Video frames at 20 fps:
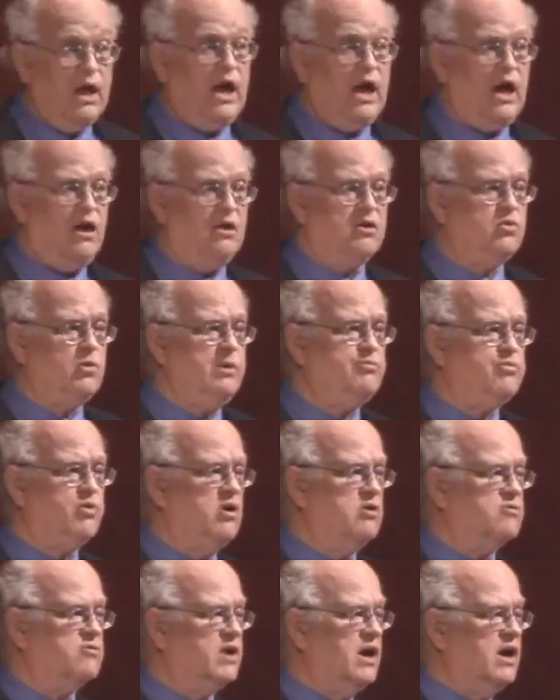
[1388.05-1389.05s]
How do we
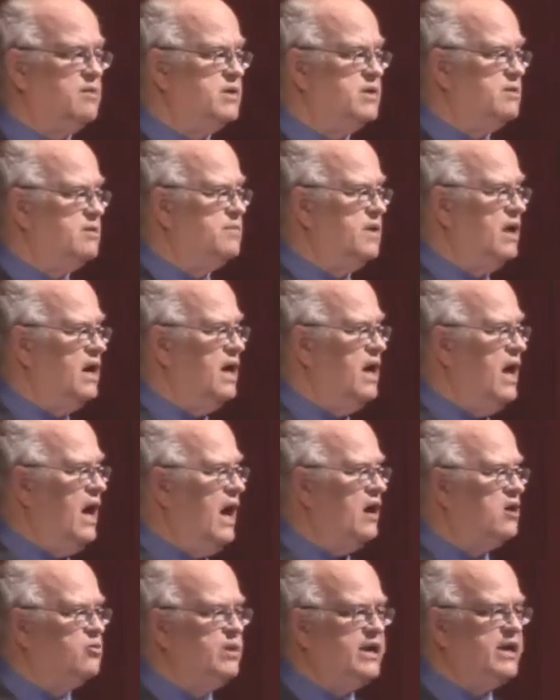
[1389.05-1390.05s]
program them?
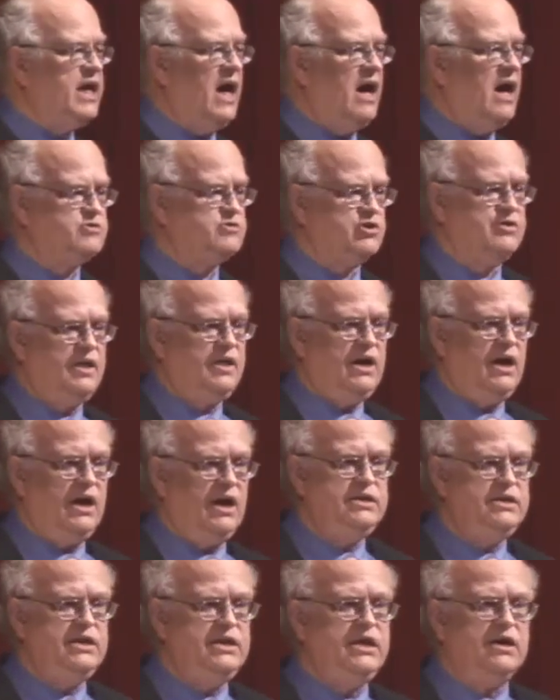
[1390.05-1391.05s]
How do we capture the
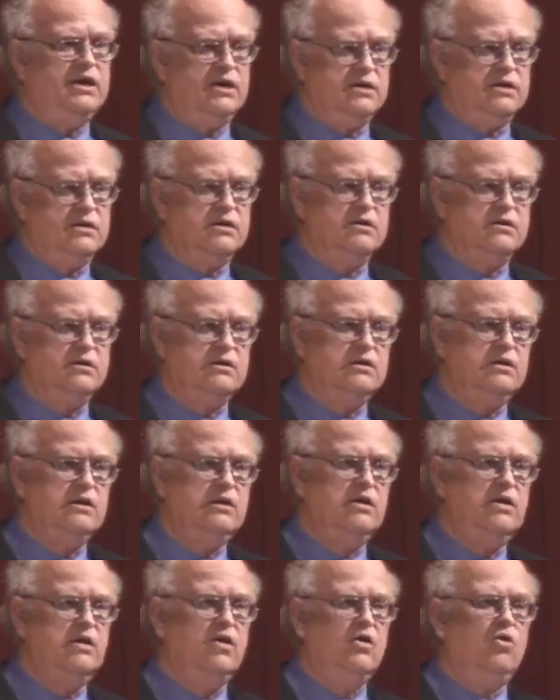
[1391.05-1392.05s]
idea?
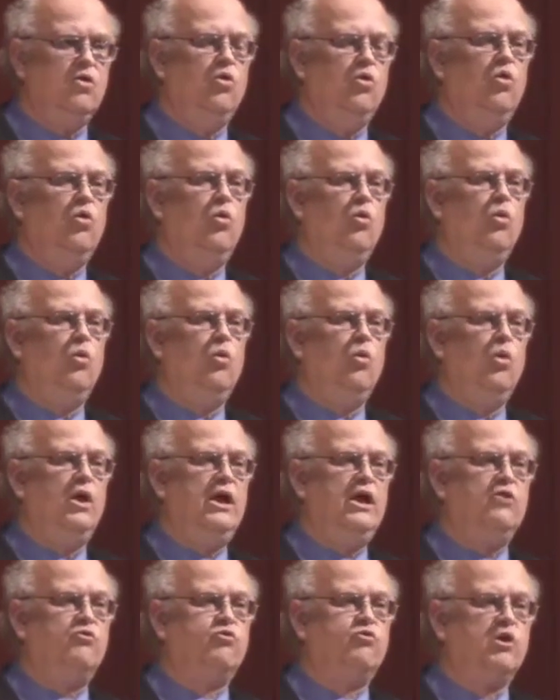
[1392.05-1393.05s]

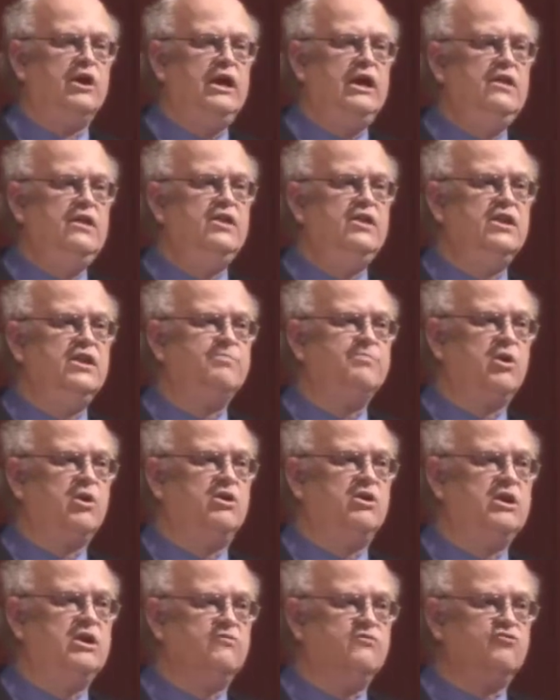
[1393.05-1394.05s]
If we're in this
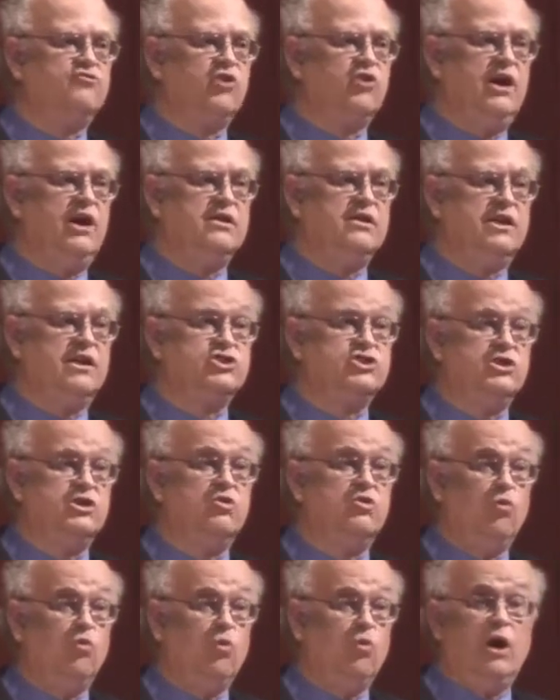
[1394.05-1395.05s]
period of
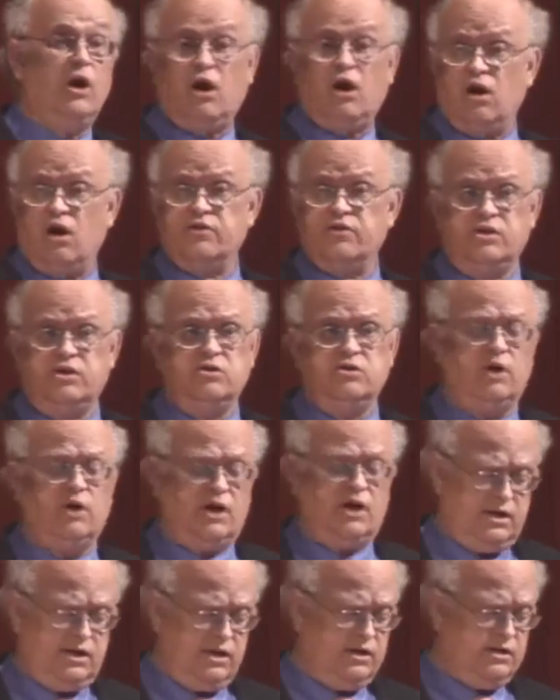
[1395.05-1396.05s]
transition, what are the new
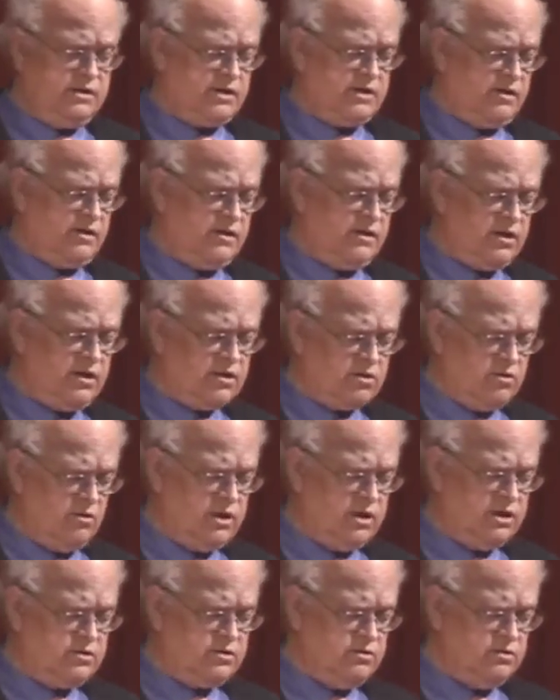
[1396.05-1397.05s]
ideas that are
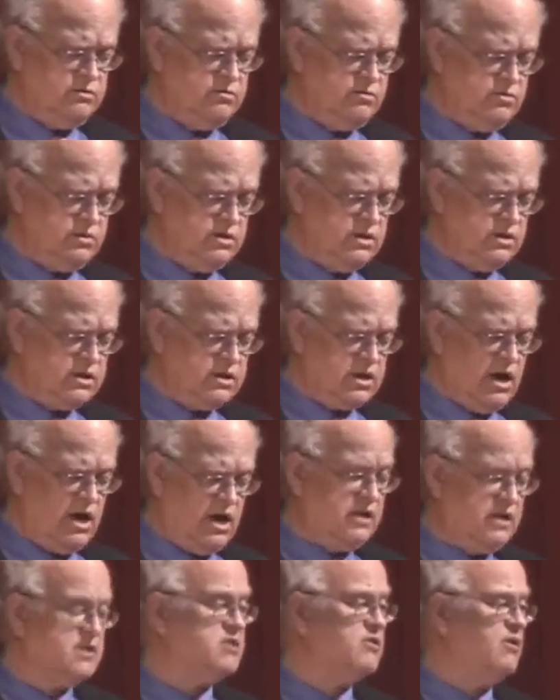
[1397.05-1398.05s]
going to
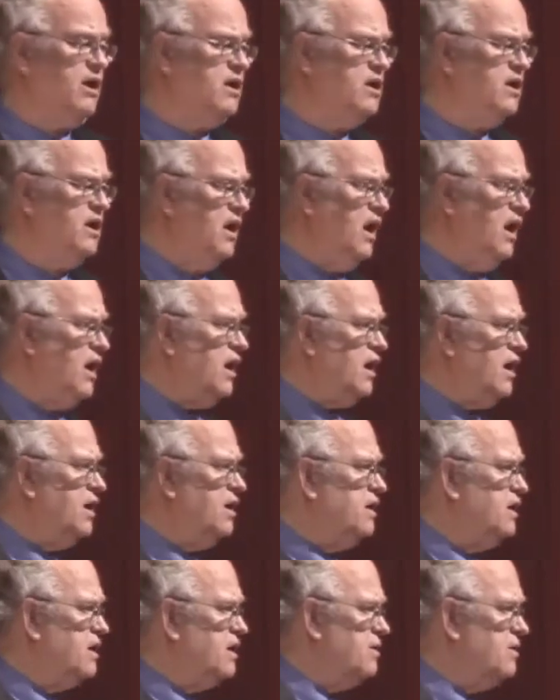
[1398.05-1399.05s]
guide us. So I,
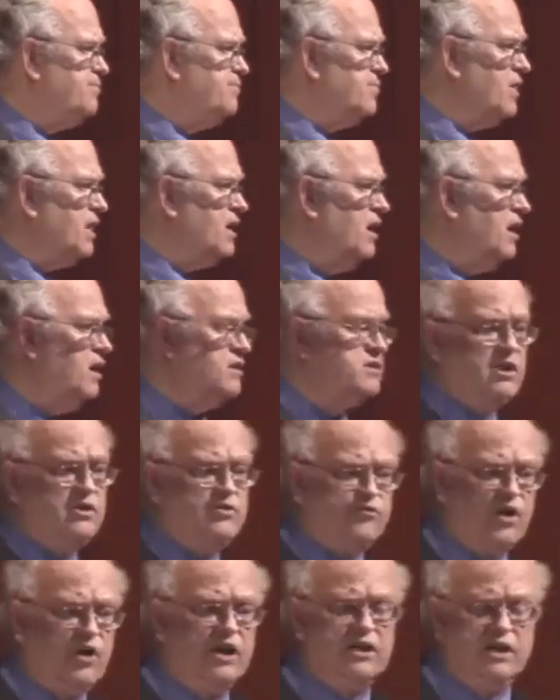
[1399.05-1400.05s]
I, um, I'll tell you
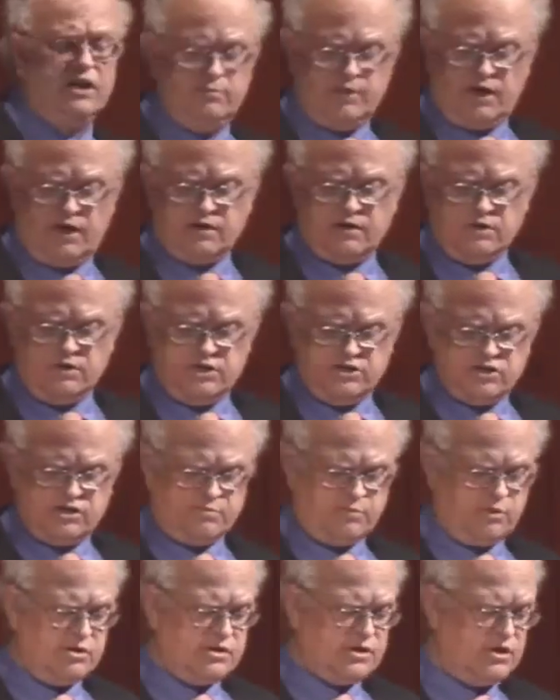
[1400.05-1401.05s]
frankly, I'm not a religious
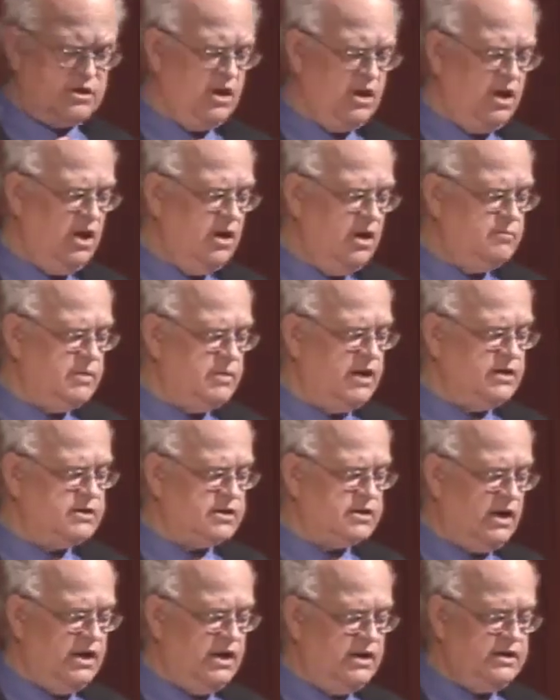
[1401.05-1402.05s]
person, but
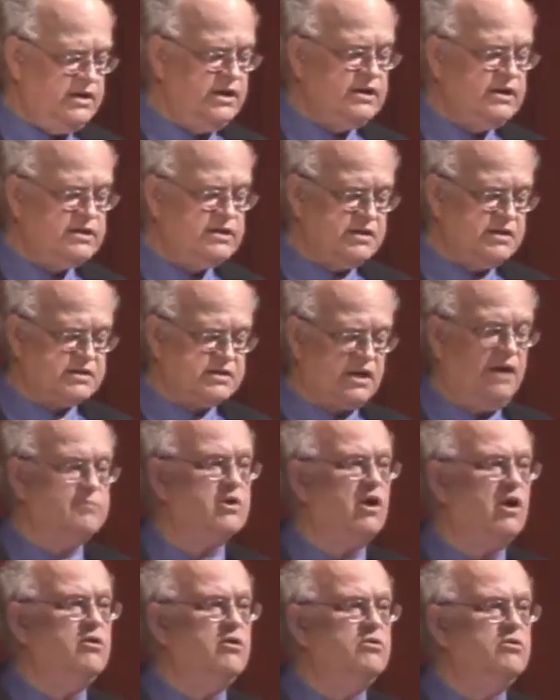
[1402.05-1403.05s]
I did at this time
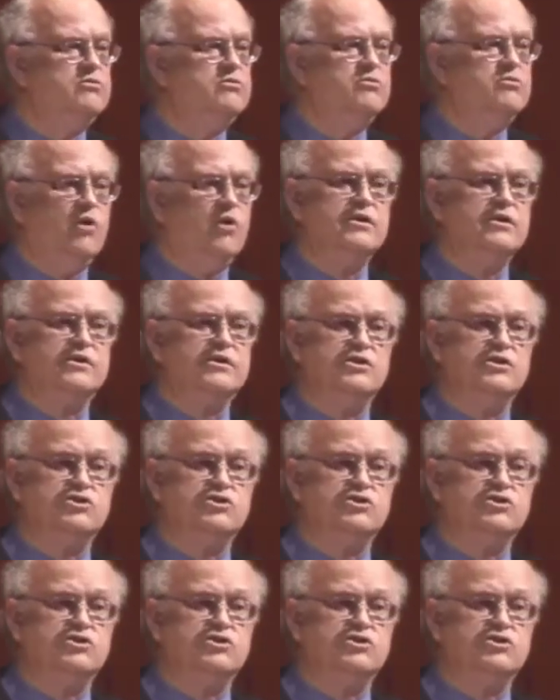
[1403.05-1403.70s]
go once to